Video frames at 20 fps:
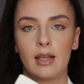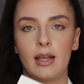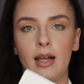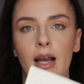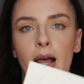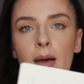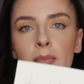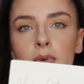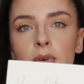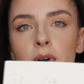
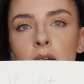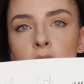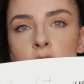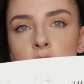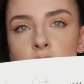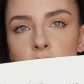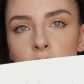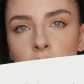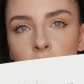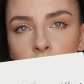
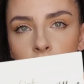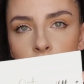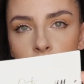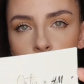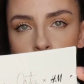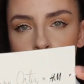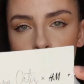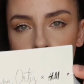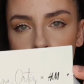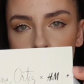
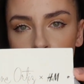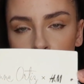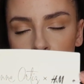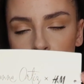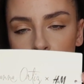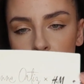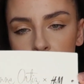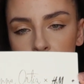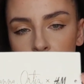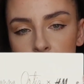collaboration
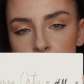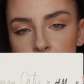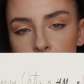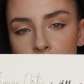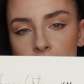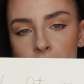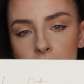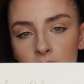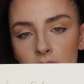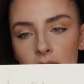that they've
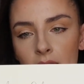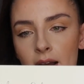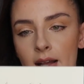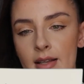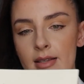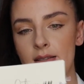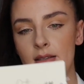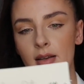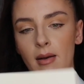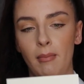done. You
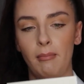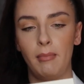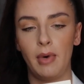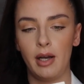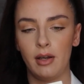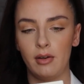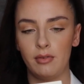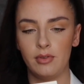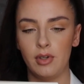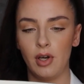guys
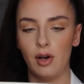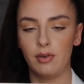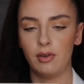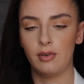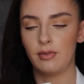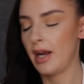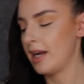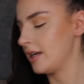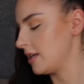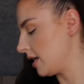might have known
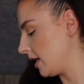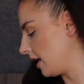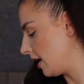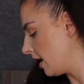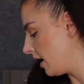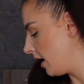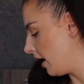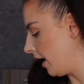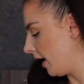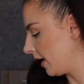already.
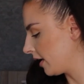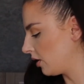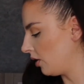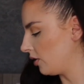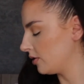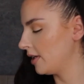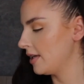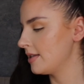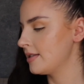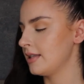I
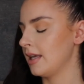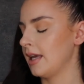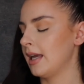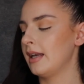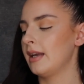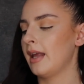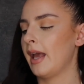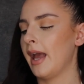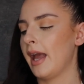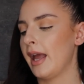got this
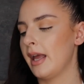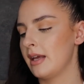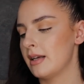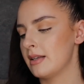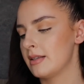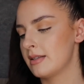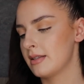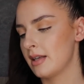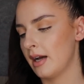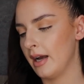in a
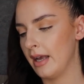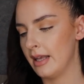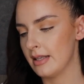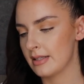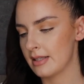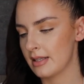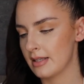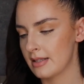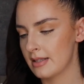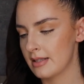
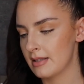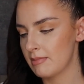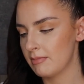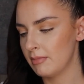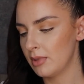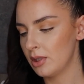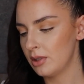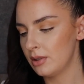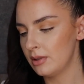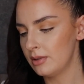size
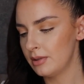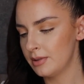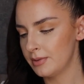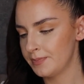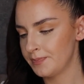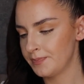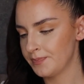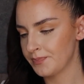small